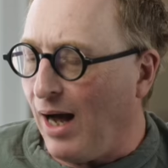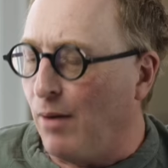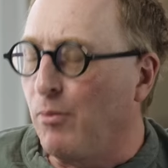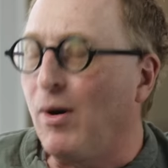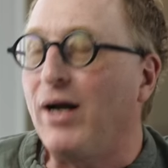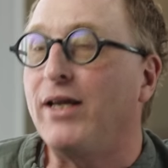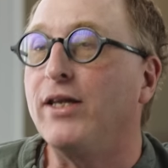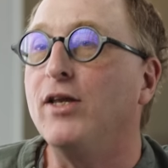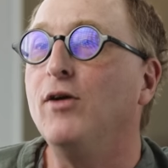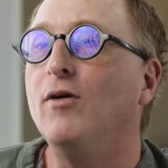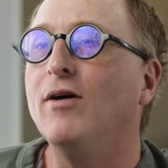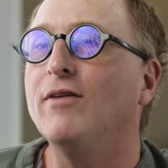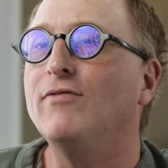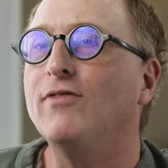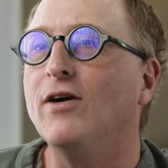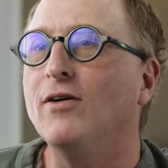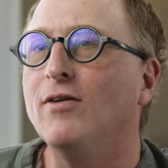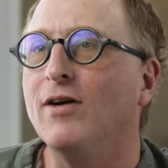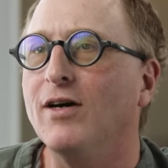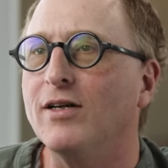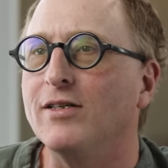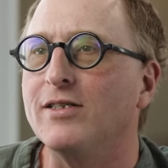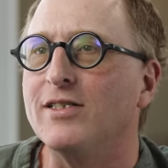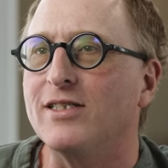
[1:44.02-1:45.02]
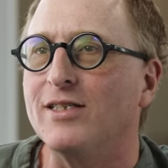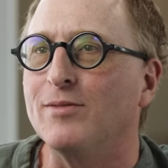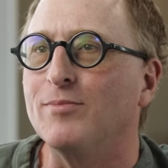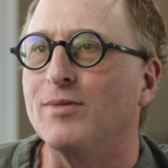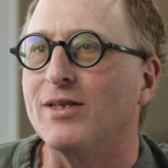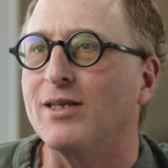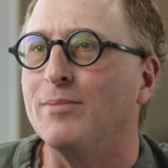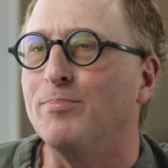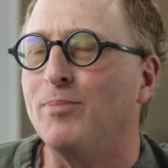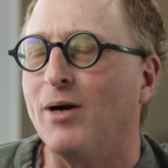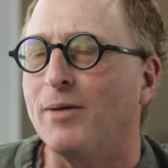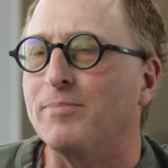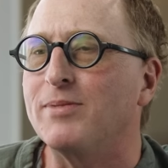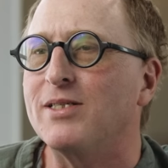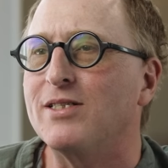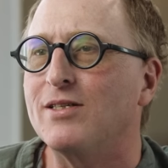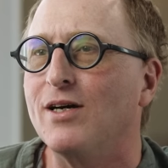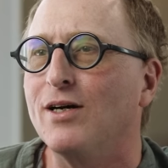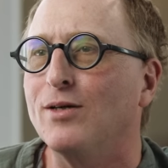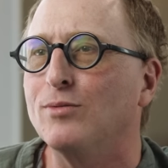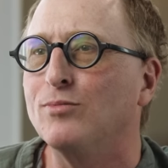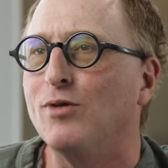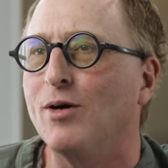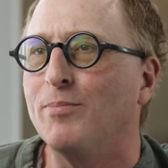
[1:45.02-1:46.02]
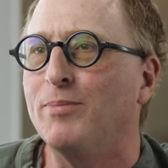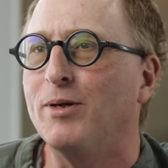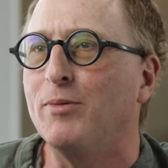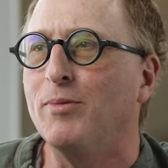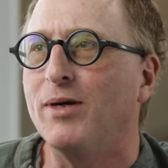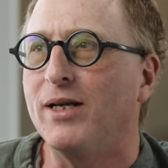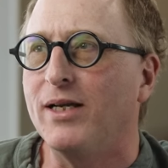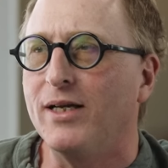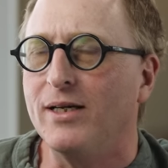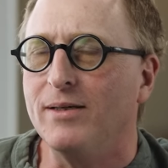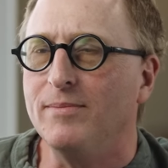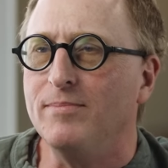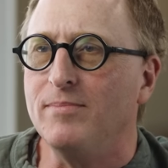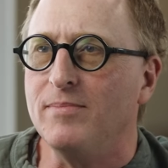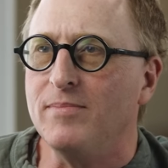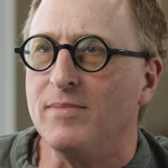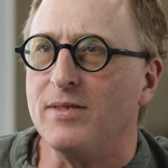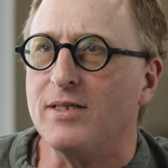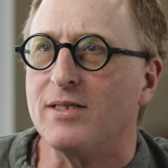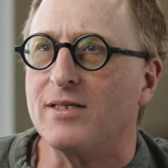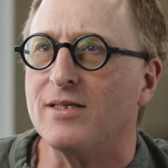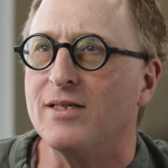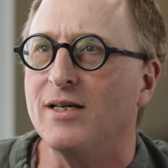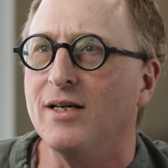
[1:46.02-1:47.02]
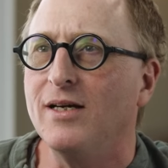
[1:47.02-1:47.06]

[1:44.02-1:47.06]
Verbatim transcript: I went UFO hunting with the pop star Robbie Williams,